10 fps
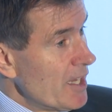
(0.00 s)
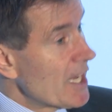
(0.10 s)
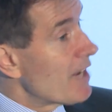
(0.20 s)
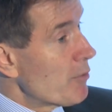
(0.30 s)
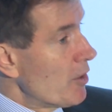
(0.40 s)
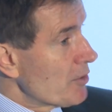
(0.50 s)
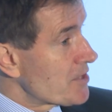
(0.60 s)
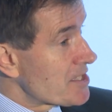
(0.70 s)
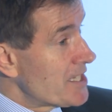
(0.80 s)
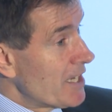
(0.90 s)
If we're not to
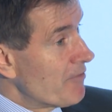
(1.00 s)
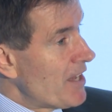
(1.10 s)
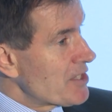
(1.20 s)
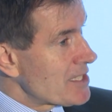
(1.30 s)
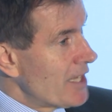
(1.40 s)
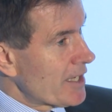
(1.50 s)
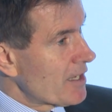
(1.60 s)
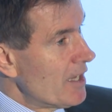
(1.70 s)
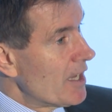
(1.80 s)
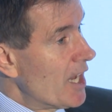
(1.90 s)
see events like
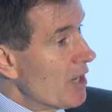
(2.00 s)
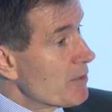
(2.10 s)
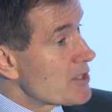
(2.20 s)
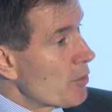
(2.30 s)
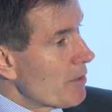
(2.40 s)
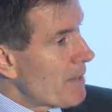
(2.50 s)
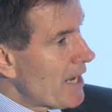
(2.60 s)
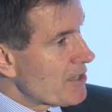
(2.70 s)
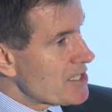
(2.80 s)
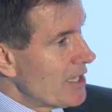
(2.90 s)
uh, we saw in
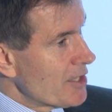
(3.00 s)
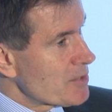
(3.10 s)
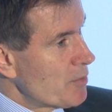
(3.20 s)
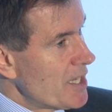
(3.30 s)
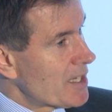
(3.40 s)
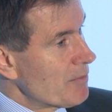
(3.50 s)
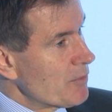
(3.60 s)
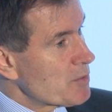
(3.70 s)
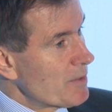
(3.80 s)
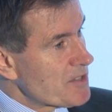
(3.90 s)
Paris last week and
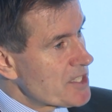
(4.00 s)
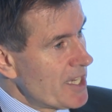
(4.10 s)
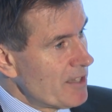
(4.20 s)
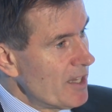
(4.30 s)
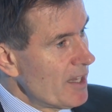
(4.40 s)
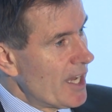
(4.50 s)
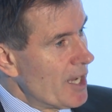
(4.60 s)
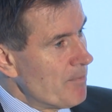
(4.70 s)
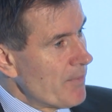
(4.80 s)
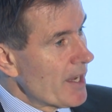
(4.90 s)
which we've seen
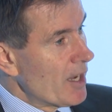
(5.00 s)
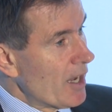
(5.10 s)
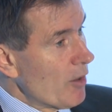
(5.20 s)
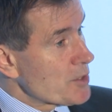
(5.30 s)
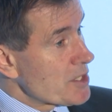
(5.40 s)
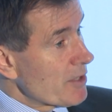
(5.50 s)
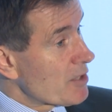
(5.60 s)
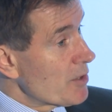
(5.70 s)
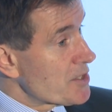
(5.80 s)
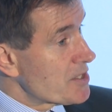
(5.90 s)
um, uh, also
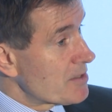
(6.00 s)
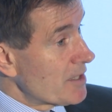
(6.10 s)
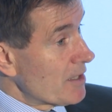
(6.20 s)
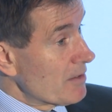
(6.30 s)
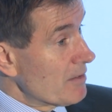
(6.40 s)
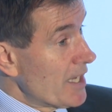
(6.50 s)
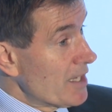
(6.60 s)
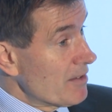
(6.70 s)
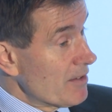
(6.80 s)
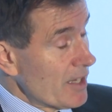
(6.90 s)
across, you know,
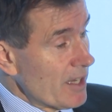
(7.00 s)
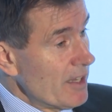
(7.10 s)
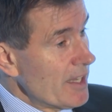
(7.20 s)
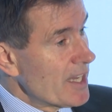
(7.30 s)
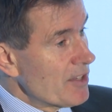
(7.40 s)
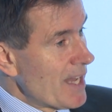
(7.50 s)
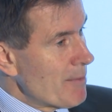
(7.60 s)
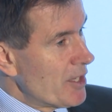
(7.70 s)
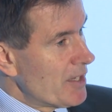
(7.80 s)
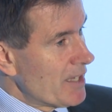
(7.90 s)
in, uh, in
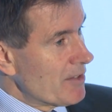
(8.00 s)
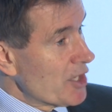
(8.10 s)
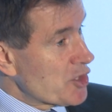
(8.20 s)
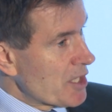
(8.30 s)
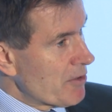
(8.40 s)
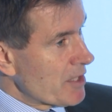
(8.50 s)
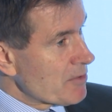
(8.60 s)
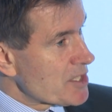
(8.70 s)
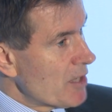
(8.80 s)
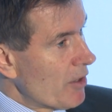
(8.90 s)
Yemen, in Nigeria and
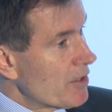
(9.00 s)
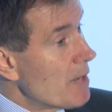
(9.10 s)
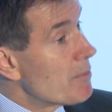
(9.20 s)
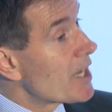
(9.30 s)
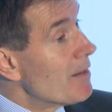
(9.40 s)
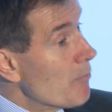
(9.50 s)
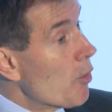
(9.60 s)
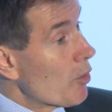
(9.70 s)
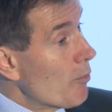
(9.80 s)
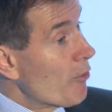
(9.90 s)
so on, become
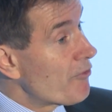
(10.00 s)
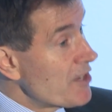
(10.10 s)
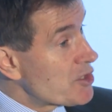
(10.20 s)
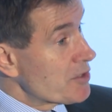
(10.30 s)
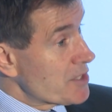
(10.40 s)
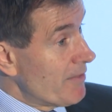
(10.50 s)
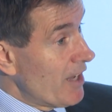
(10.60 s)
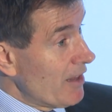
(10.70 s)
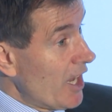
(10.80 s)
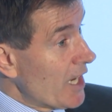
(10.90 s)
more and more features of
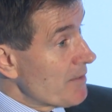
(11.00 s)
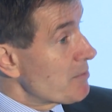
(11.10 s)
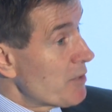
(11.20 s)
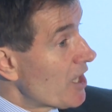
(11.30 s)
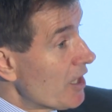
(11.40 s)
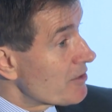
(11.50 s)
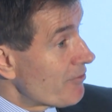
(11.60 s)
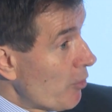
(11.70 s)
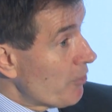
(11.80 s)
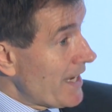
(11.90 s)
our lives. And we can't
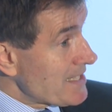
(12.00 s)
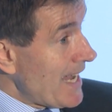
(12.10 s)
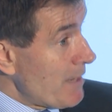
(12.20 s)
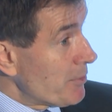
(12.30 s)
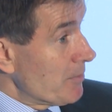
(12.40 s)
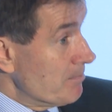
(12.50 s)
afford that to happen.